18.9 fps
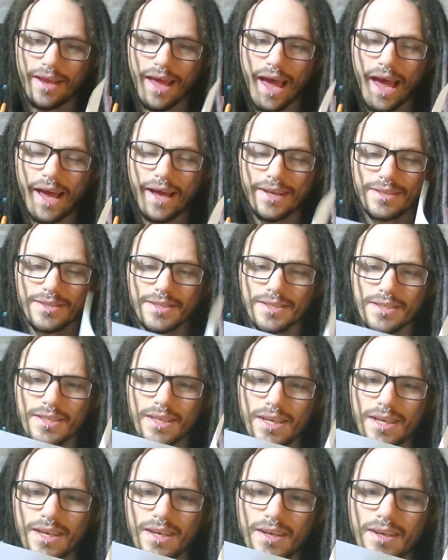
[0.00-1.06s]
as
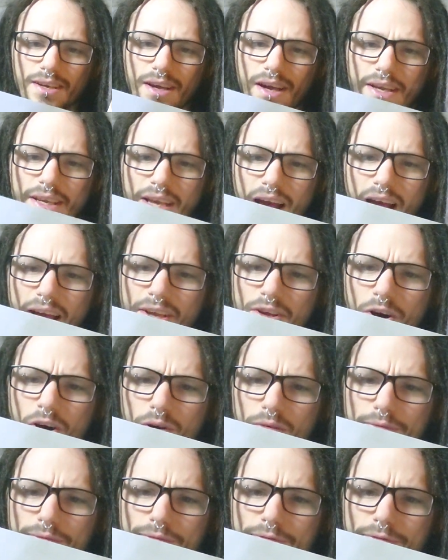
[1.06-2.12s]
a guy
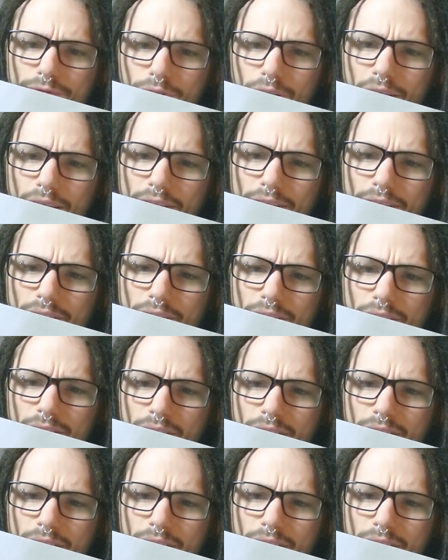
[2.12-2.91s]
called Fred.